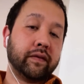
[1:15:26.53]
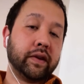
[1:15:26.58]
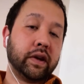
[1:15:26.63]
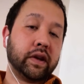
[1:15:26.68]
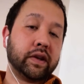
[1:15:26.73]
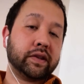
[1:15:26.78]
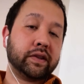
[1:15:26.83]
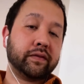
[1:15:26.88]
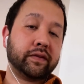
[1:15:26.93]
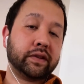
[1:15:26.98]

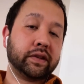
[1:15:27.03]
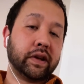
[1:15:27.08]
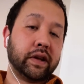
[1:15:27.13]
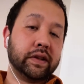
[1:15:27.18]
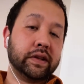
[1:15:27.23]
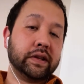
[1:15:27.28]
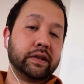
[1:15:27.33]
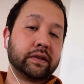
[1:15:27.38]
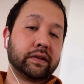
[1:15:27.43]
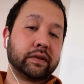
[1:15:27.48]
Have you guys ever
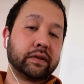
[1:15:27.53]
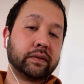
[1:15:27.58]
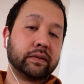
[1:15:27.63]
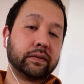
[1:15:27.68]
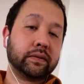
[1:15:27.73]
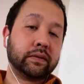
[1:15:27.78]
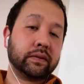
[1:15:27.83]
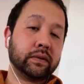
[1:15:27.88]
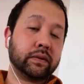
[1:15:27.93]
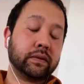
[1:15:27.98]
done this?
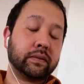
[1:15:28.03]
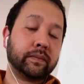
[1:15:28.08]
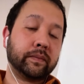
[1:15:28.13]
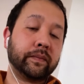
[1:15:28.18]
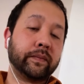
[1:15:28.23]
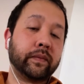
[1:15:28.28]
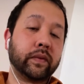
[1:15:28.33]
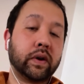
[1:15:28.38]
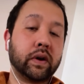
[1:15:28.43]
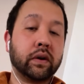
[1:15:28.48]

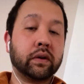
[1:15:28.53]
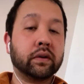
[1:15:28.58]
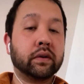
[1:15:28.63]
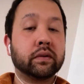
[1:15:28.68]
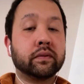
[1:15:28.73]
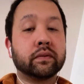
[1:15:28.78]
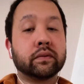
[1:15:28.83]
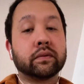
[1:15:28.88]
Gone